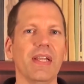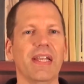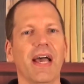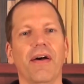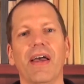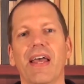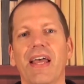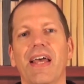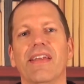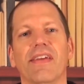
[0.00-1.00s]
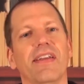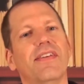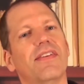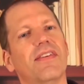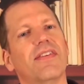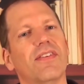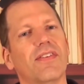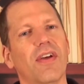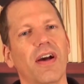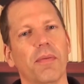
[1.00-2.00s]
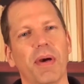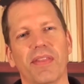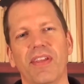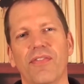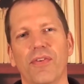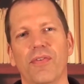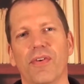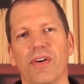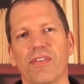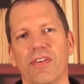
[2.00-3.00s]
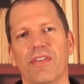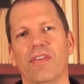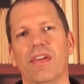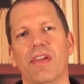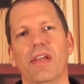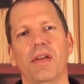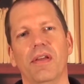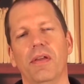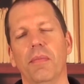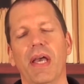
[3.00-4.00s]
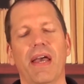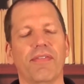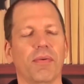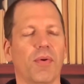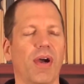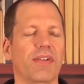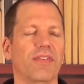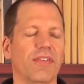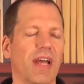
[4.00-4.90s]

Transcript: Now, as I talk about these few verses, you, you may have some questions.